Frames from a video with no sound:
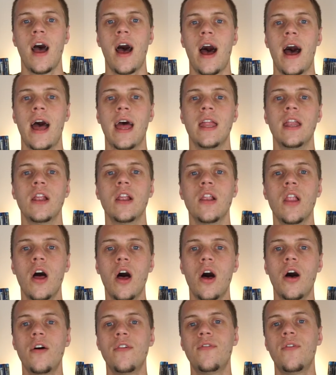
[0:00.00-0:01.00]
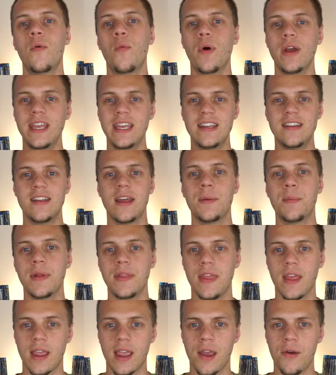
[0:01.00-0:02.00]
I love what he did with
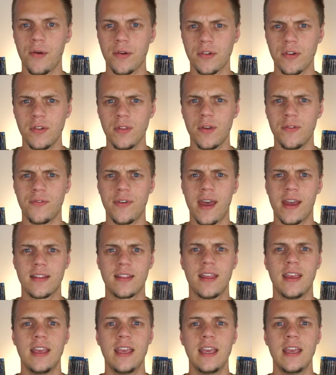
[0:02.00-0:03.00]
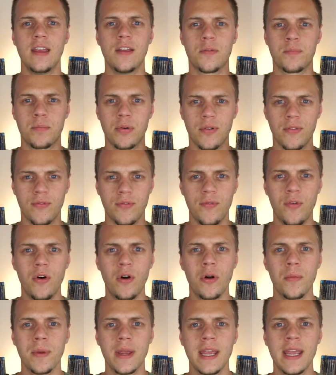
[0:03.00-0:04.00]
the character, the fact that he is
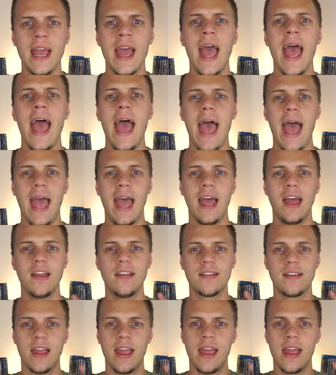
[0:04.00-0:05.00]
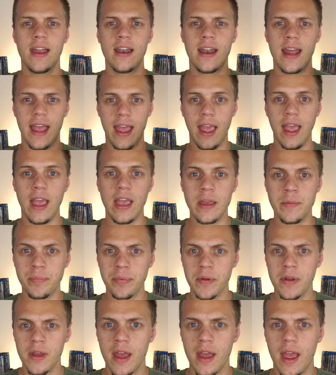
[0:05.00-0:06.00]
performing as an ape
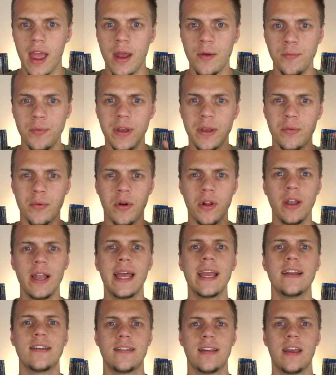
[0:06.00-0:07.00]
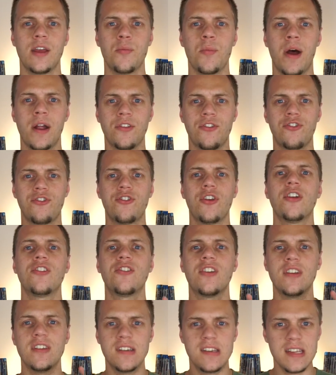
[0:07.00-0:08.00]
and we relate to him on such
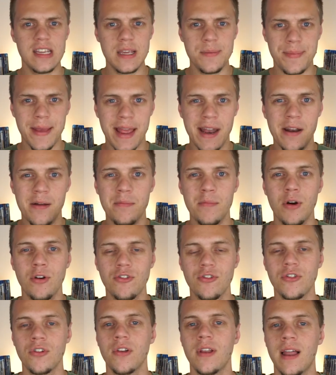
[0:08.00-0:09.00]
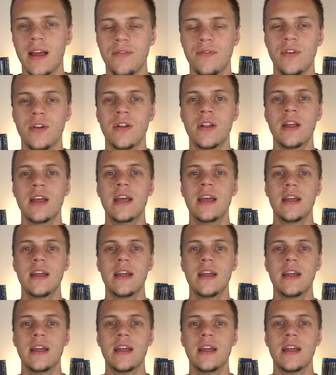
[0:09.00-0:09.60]
a deep and emotional level.